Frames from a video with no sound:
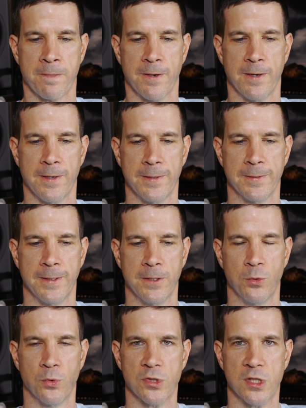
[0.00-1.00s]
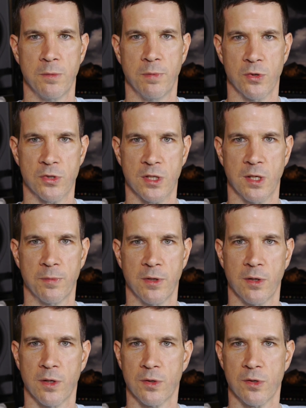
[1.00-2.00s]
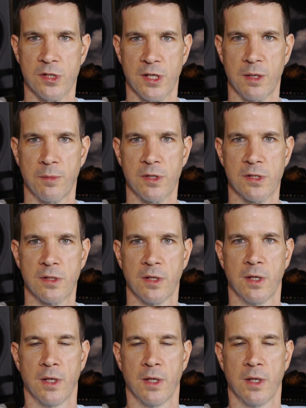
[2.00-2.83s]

that you will see posted up there under assignments.